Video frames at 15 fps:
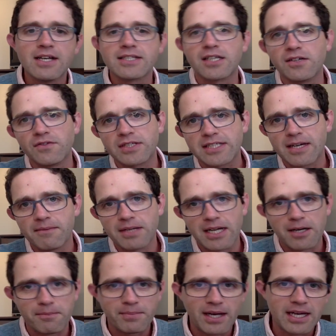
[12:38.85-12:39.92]
Some of it's coming
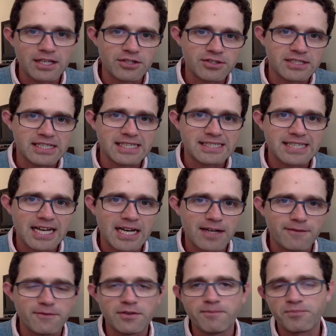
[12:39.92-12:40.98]
out by
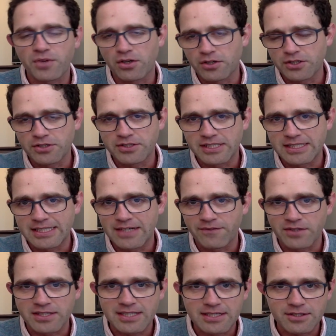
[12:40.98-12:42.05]
UCSF or UC San
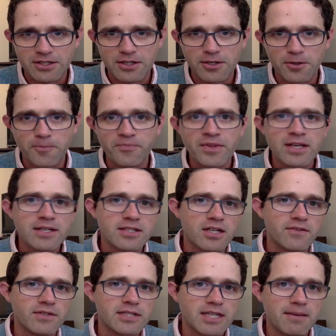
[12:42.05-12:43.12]
Francisco.
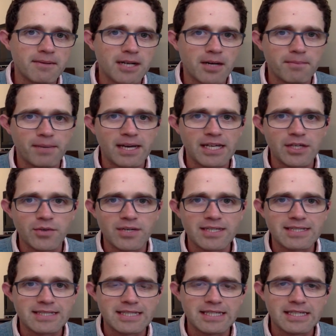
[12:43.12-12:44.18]
Some of it's coming out by
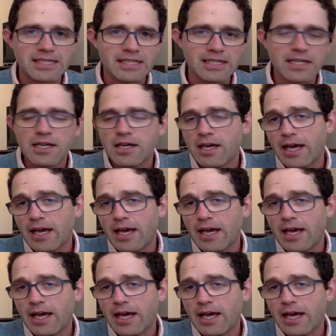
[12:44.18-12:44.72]
USC.